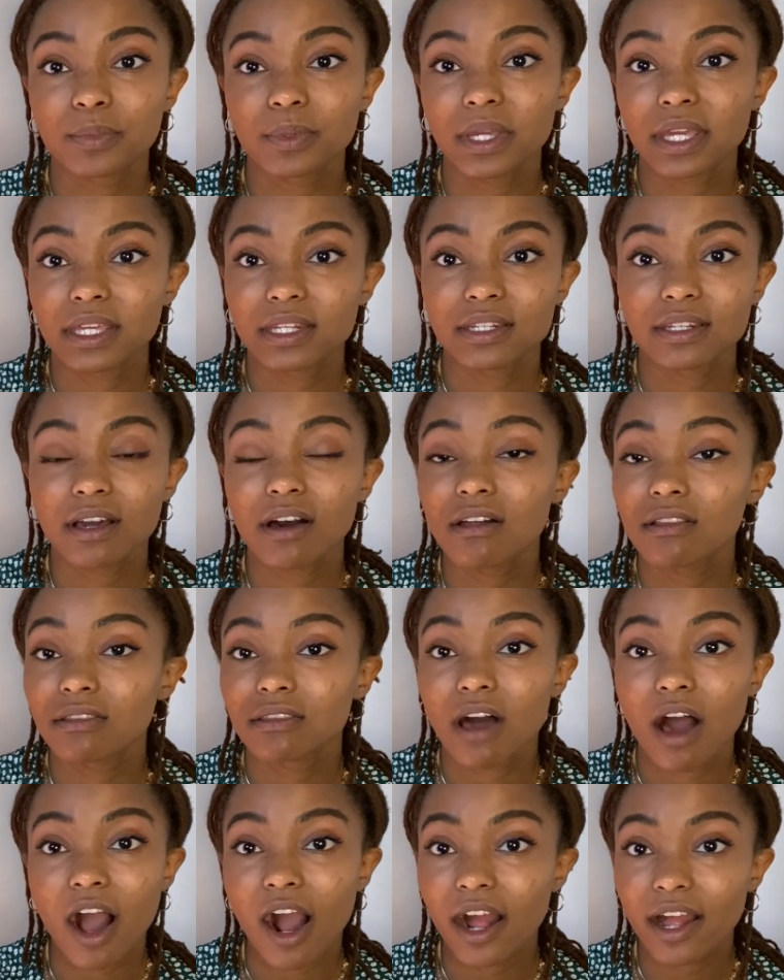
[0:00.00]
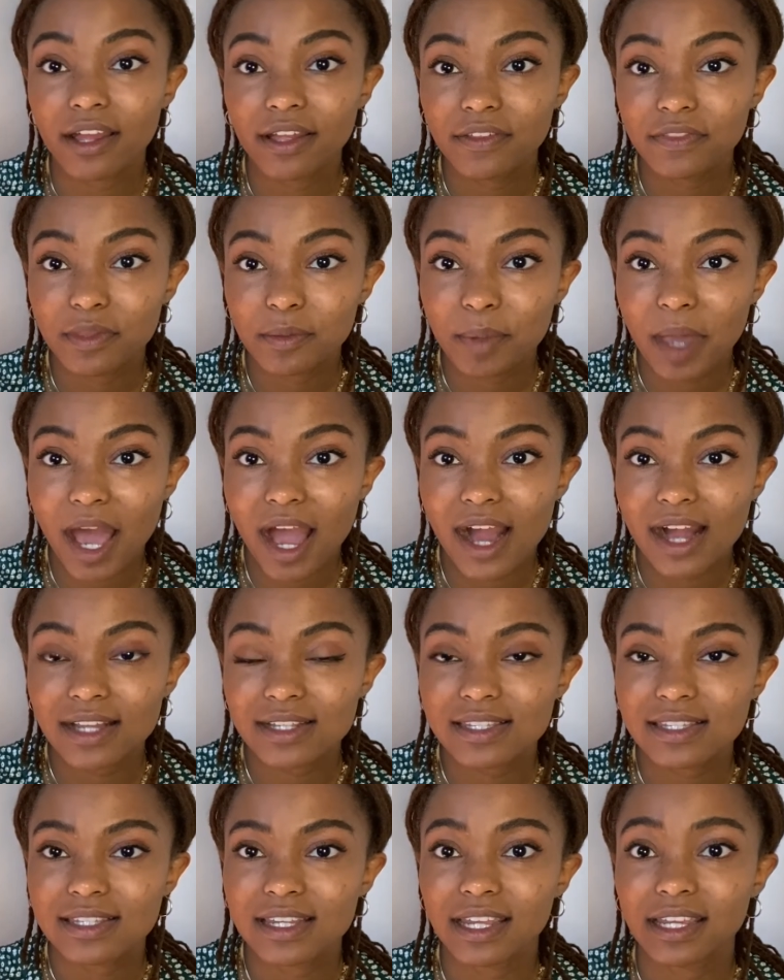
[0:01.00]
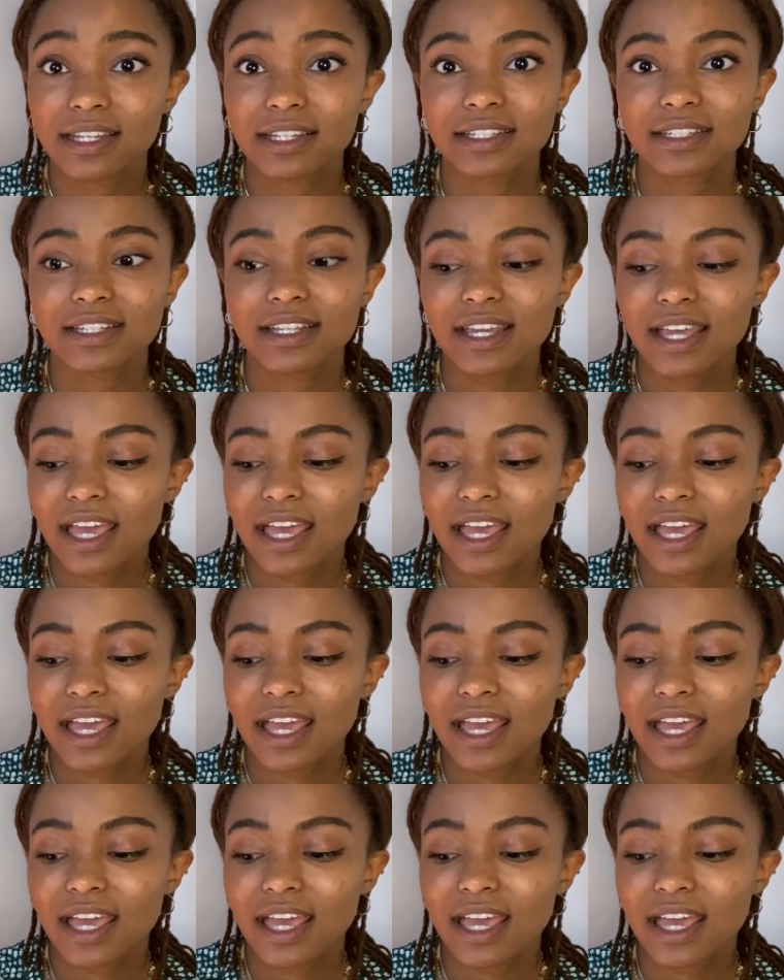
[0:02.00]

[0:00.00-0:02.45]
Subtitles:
in a lot in the past, and